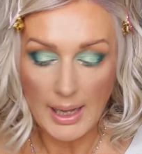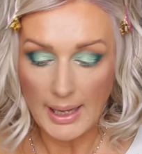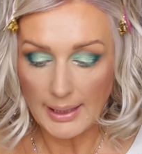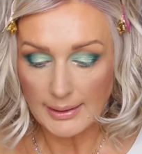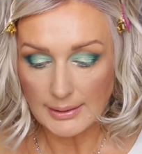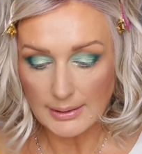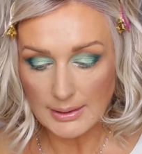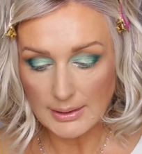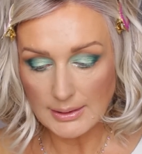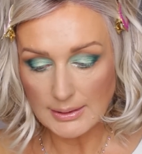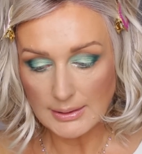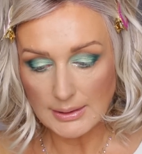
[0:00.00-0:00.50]

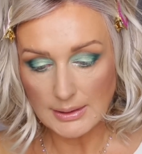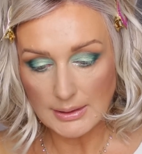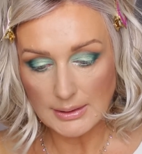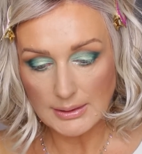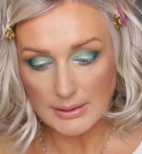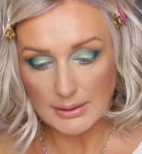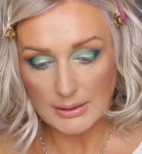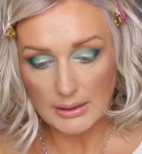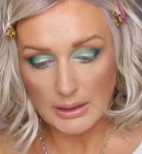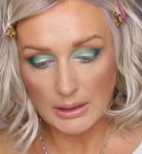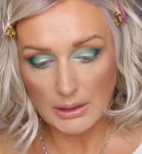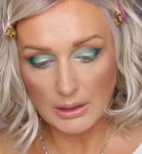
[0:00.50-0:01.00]
And this
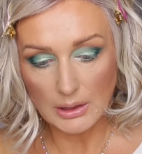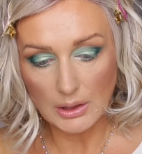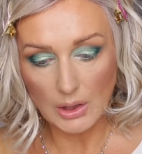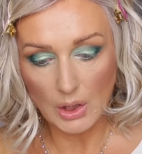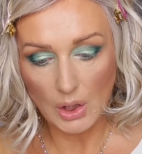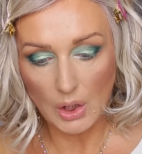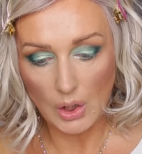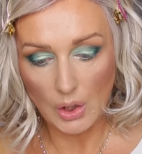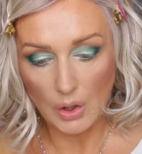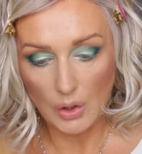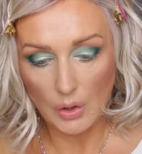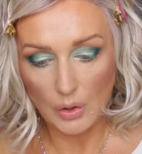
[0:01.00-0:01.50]
is
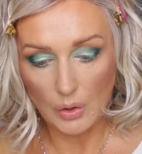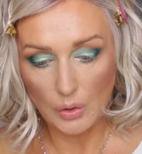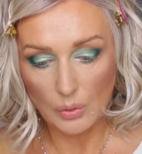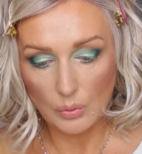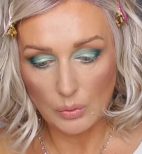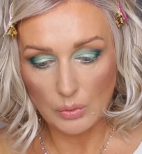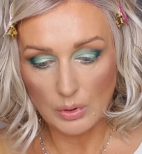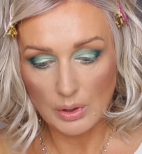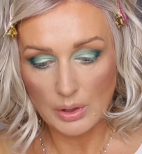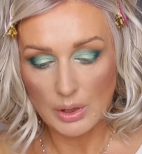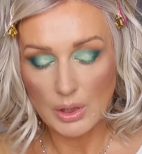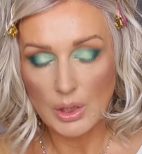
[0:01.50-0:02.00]

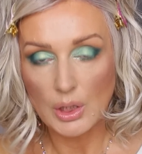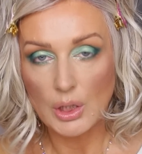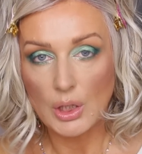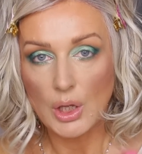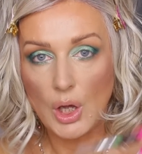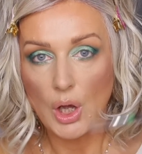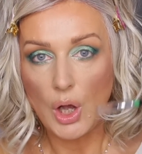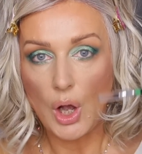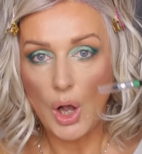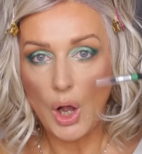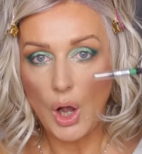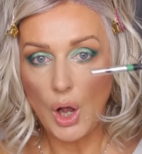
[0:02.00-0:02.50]
Kiko
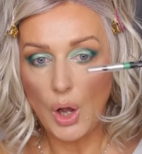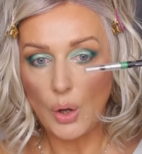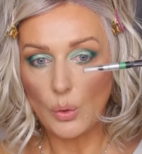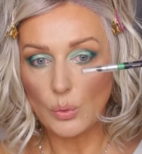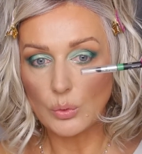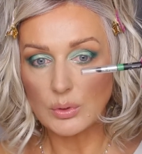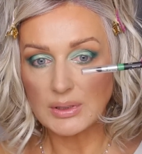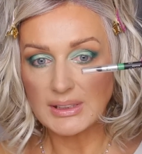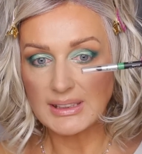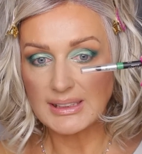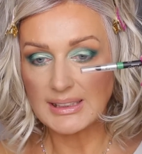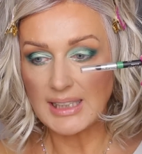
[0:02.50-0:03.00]

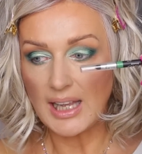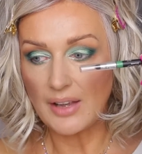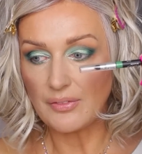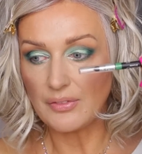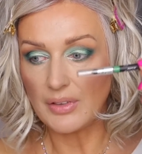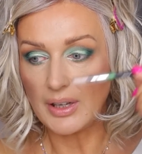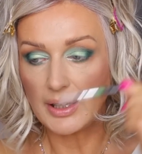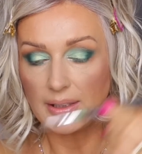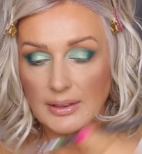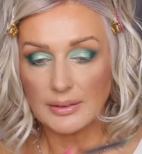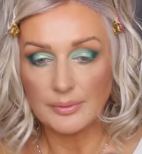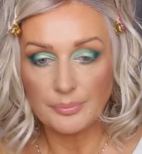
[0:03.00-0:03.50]

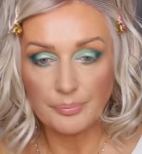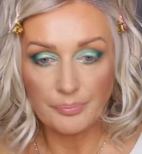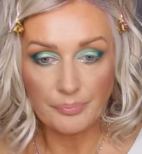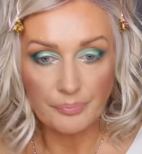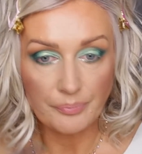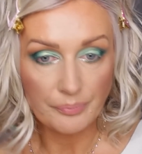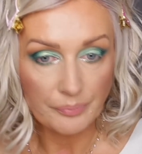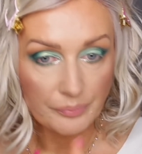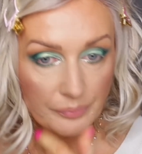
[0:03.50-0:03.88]
07.